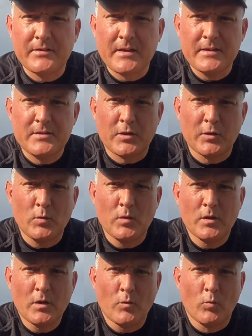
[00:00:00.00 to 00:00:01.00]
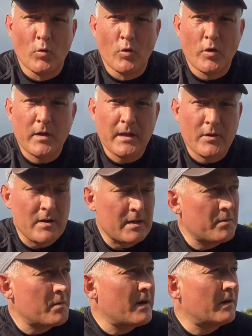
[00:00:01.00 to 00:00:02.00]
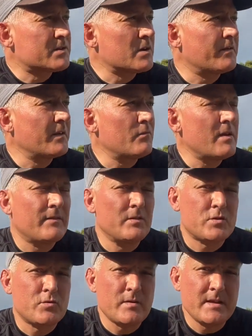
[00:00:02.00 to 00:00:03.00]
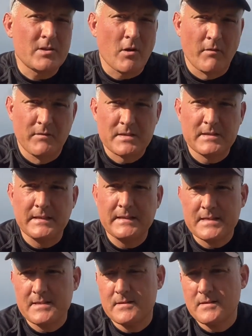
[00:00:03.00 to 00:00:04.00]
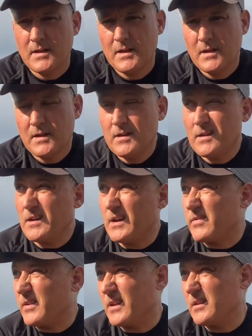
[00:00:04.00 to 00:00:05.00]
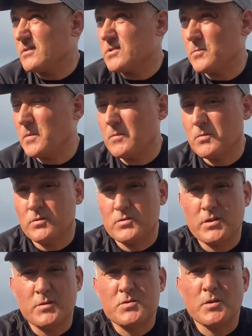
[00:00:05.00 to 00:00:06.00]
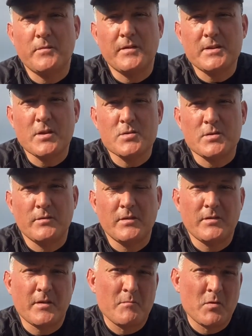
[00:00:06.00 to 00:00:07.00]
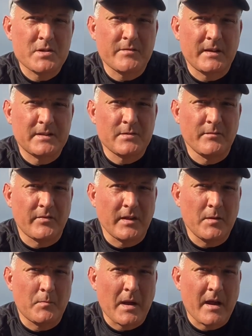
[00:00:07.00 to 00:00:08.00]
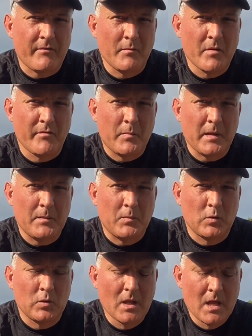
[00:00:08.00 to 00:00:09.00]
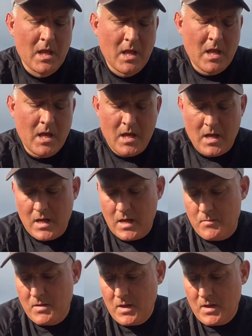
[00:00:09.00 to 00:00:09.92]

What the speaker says: they do work incredibly well. So I think Revolution Race obviously listen, I think, to people's YouTube videos, and they must have had some feedback from other people, you